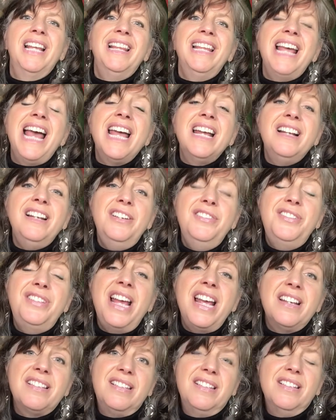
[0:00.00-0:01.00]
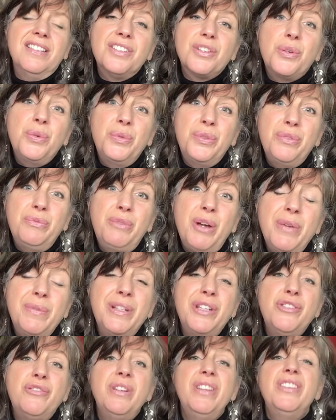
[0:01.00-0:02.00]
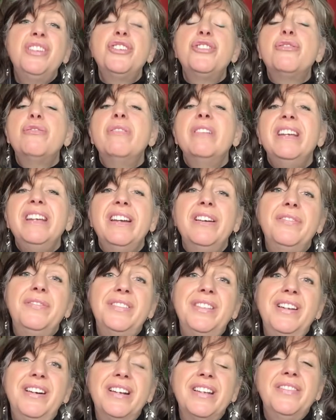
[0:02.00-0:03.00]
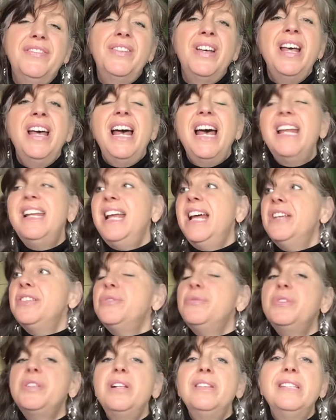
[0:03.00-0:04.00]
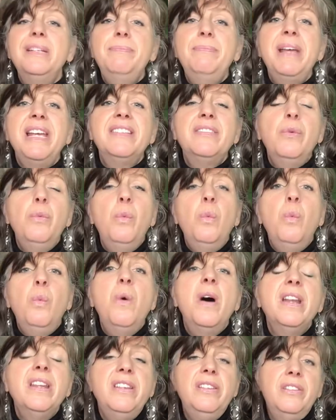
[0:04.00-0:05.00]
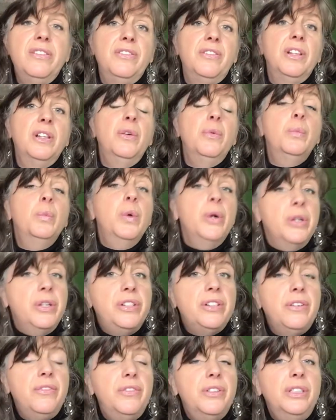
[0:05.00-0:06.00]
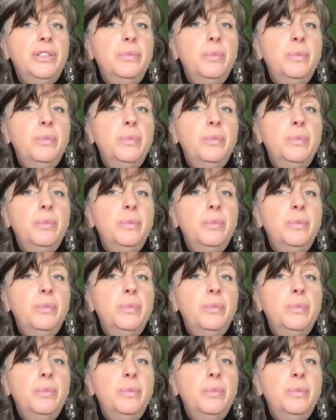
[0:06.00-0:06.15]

The Anglo-Saxons called the Rowan tree the tree of life, and as a result it makes a wonderful wood for a